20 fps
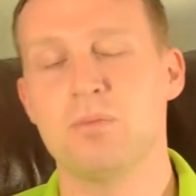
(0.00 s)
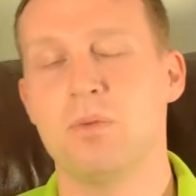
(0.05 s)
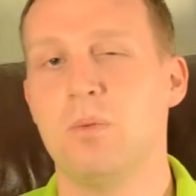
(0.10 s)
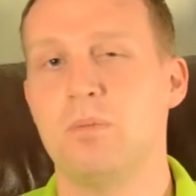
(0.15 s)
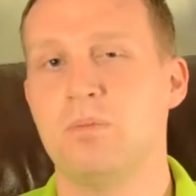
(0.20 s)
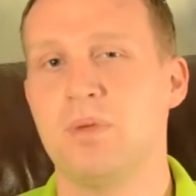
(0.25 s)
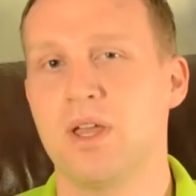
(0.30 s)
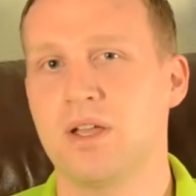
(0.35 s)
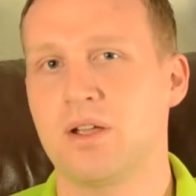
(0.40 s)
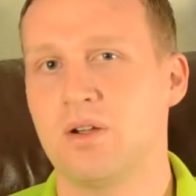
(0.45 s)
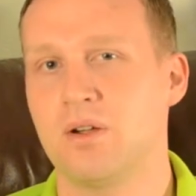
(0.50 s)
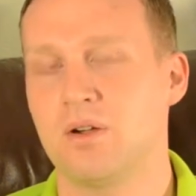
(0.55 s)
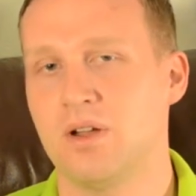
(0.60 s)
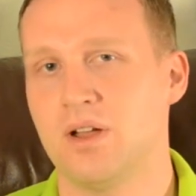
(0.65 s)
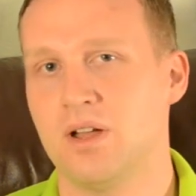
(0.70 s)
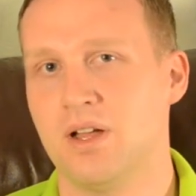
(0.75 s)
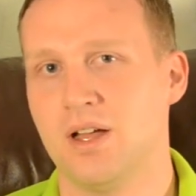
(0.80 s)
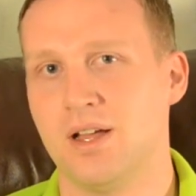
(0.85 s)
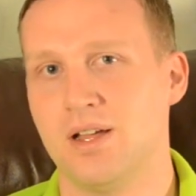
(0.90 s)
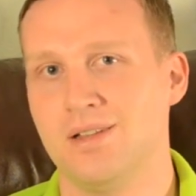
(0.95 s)
Bowl pick
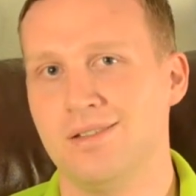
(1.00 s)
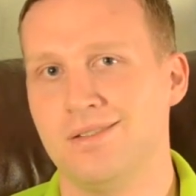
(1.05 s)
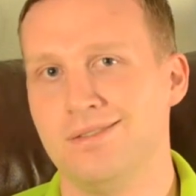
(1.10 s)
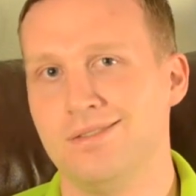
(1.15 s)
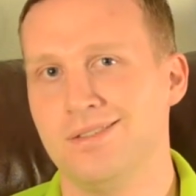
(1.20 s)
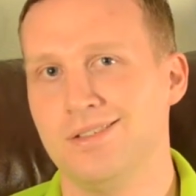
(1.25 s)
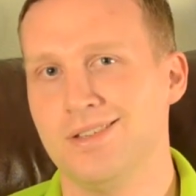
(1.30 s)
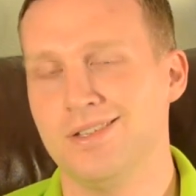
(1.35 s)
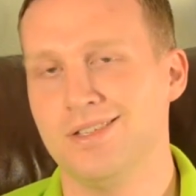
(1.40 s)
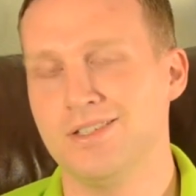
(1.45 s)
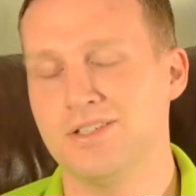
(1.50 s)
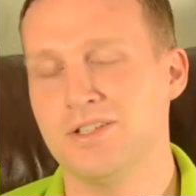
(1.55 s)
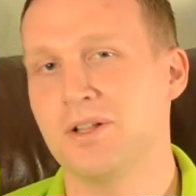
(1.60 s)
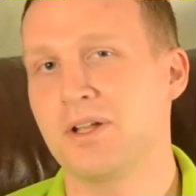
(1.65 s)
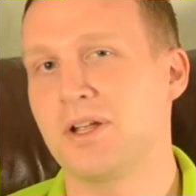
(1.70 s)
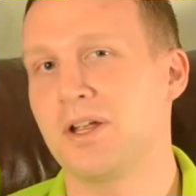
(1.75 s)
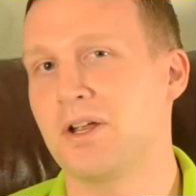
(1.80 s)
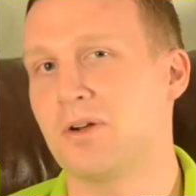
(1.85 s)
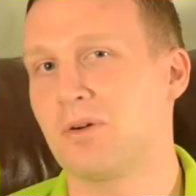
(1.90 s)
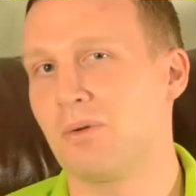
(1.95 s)
isn't
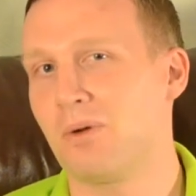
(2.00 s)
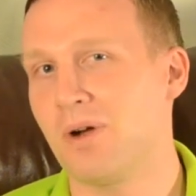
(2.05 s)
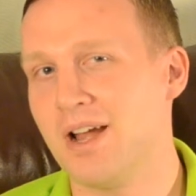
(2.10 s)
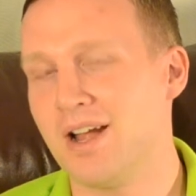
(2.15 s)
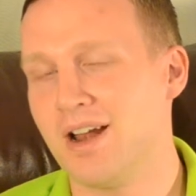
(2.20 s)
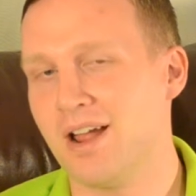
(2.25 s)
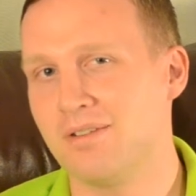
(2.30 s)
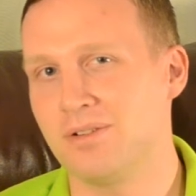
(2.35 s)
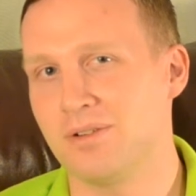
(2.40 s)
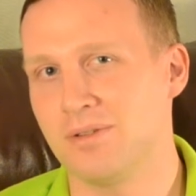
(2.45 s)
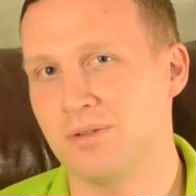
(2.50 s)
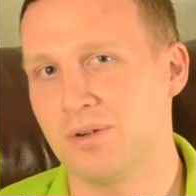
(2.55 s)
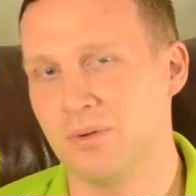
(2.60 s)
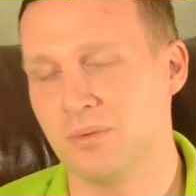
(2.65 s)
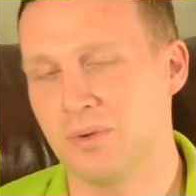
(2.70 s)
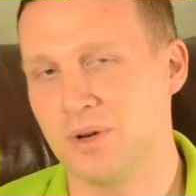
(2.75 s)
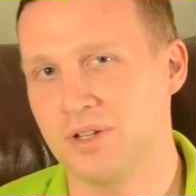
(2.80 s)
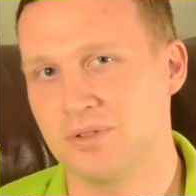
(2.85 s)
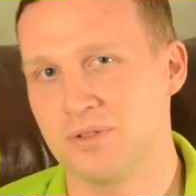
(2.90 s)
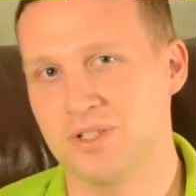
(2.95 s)
looking great after 3
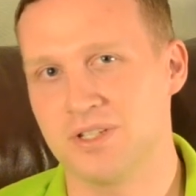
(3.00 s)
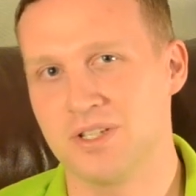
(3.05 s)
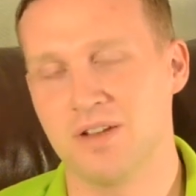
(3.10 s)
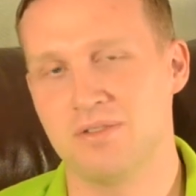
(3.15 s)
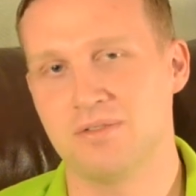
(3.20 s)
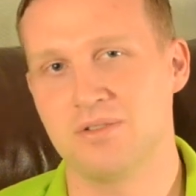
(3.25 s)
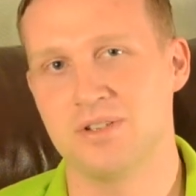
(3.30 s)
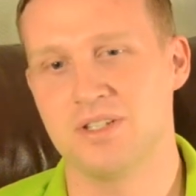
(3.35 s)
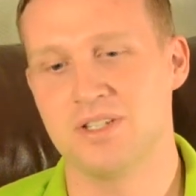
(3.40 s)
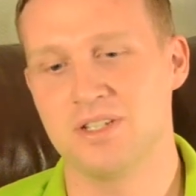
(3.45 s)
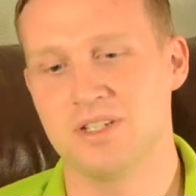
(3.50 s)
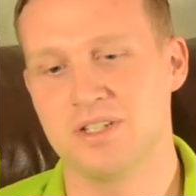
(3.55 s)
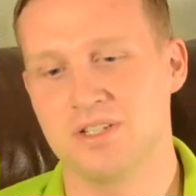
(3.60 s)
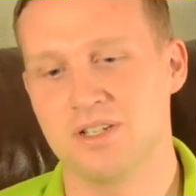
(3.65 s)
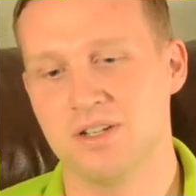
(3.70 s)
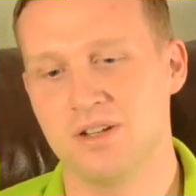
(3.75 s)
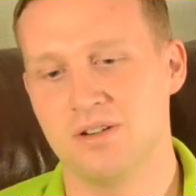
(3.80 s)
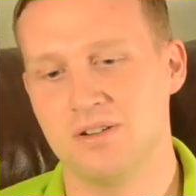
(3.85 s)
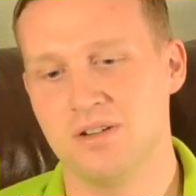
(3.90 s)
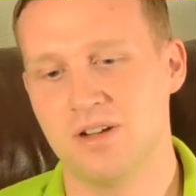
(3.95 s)
weeks with San
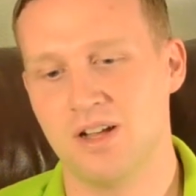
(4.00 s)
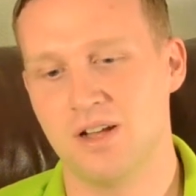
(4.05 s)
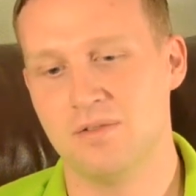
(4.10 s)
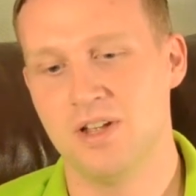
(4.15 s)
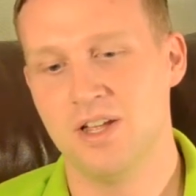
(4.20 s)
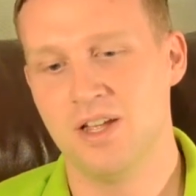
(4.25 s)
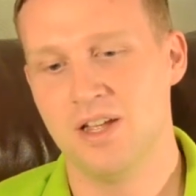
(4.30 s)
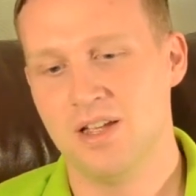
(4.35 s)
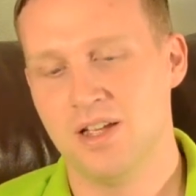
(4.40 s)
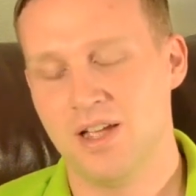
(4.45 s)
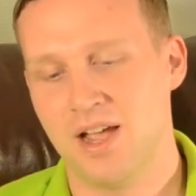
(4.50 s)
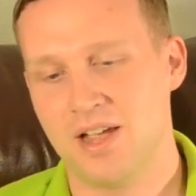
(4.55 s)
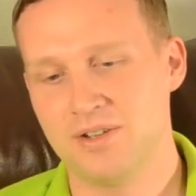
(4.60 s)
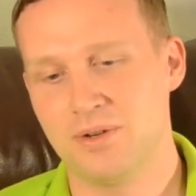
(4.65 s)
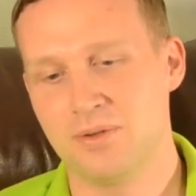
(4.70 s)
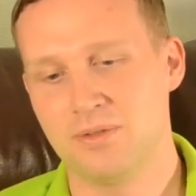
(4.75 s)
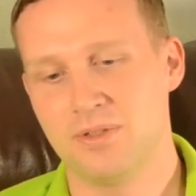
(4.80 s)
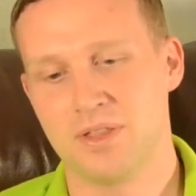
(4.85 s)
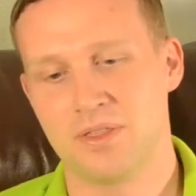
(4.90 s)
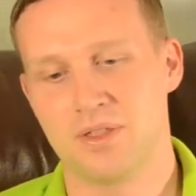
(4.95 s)
Francisco. I
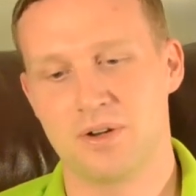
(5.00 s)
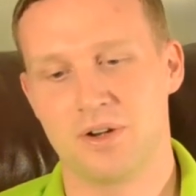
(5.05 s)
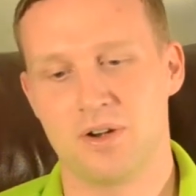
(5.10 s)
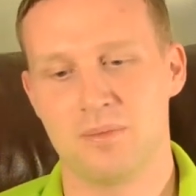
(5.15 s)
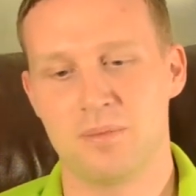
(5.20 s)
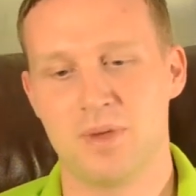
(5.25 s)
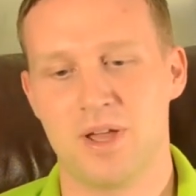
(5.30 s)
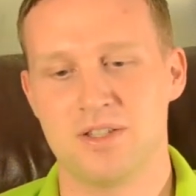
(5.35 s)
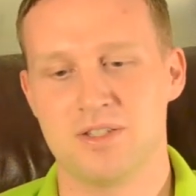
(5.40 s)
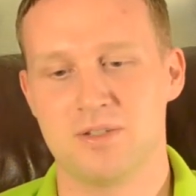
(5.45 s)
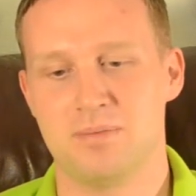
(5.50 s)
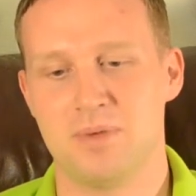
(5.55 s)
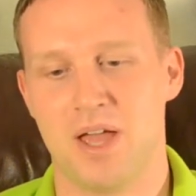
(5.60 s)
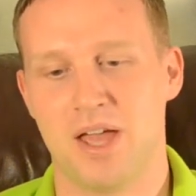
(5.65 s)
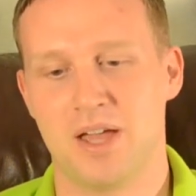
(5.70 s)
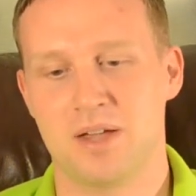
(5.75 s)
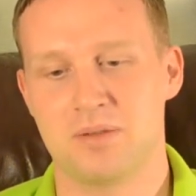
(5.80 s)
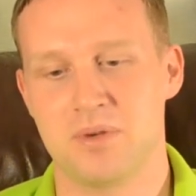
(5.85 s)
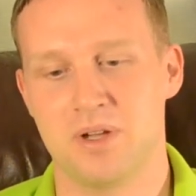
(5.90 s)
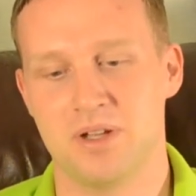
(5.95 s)
do think they're going to bounce
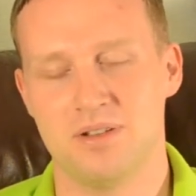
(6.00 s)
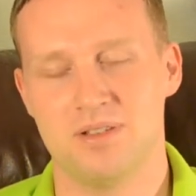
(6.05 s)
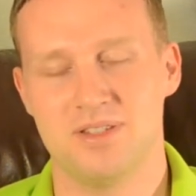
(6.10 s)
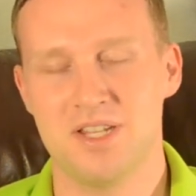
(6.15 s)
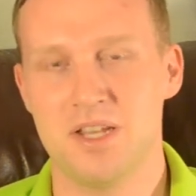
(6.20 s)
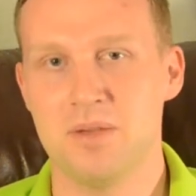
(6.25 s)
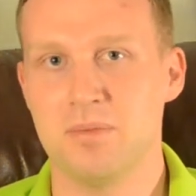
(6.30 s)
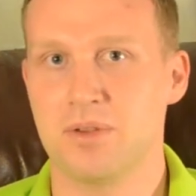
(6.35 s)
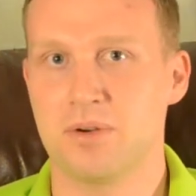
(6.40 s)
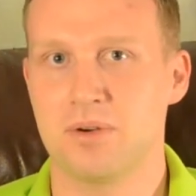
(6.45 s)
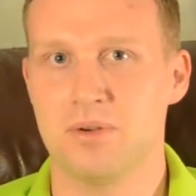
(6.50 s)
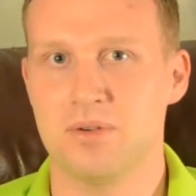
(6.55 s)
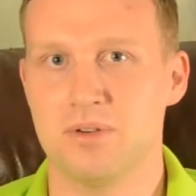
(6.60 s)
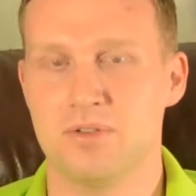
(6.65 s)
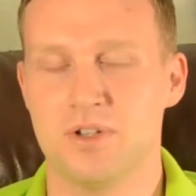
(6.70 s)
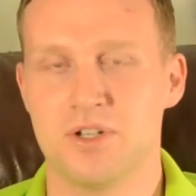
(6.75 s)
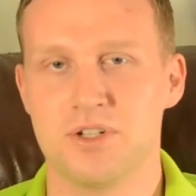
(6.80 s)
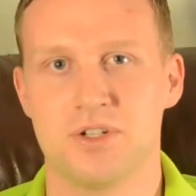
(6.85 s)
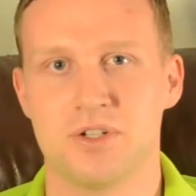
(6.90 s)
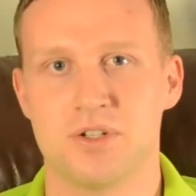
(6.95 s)
back, but a team in their own
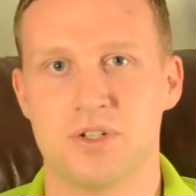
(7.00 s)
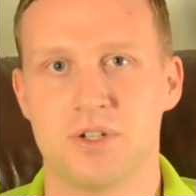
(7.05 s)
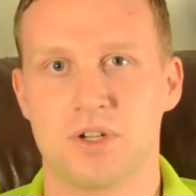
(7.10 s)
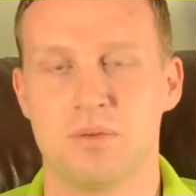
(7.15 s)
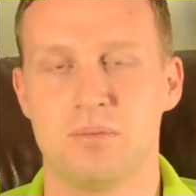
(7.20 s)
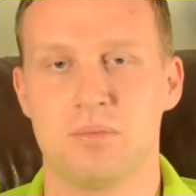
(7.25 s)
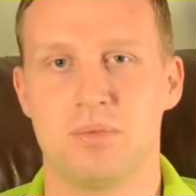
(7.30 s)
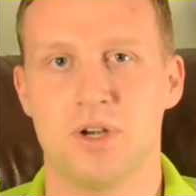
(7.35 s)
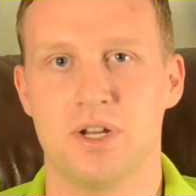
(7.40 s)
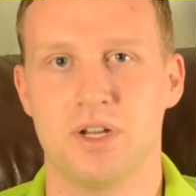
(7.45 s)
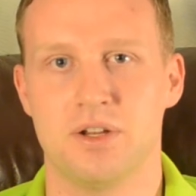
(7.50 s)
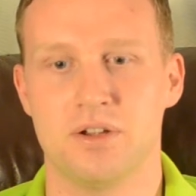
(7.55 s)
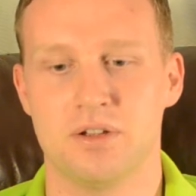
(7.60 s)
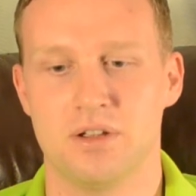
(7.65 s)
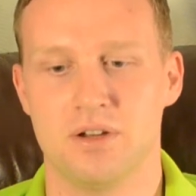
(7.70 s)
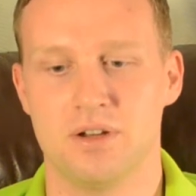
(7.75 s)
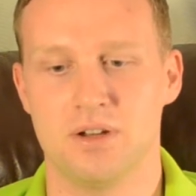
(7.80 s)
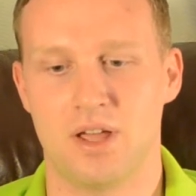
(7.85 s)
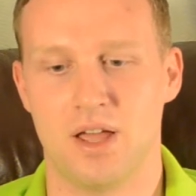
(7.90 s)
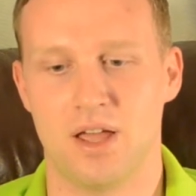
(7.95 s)
division is looking pretty
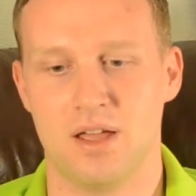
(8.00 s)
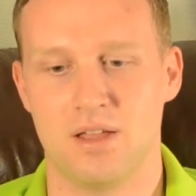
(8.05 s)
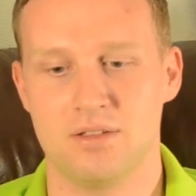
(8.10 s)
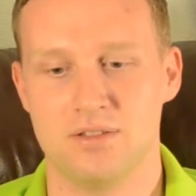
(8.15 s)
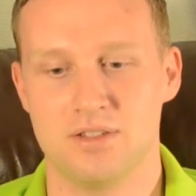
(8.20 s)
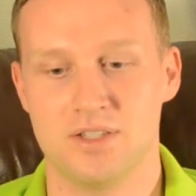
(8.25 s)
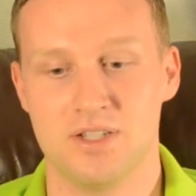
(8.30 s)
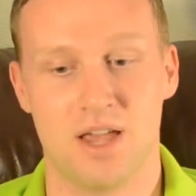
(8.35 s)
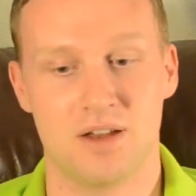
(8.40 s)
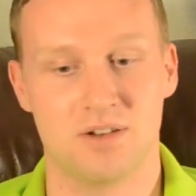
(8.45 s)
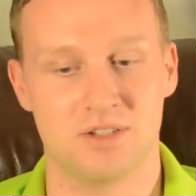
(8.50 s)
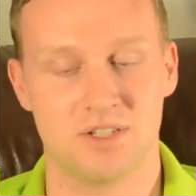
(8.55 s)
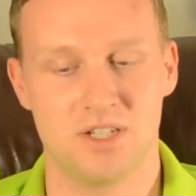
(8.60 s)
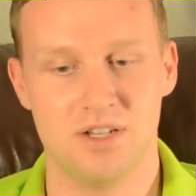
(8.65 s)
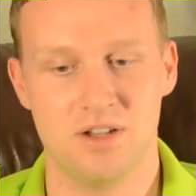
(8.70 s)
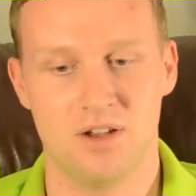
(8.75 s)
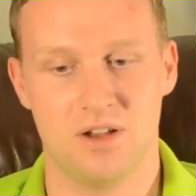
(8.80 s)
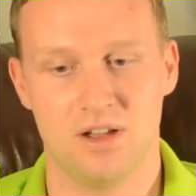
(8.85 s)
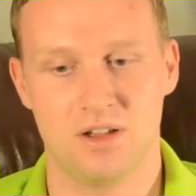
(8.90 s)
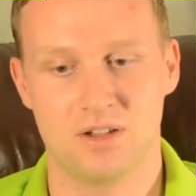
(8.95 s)
good. Seattle
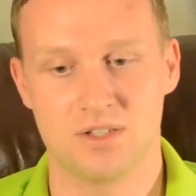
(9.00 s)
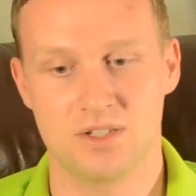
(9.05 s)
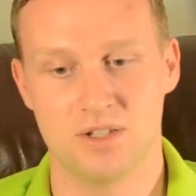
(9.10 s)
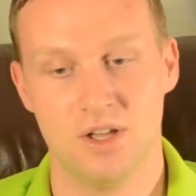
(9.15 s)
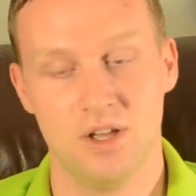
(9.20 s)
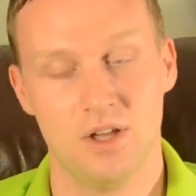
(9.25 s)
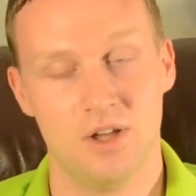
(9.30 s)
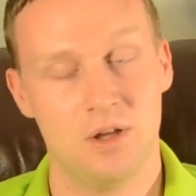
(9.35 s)
Seahawks,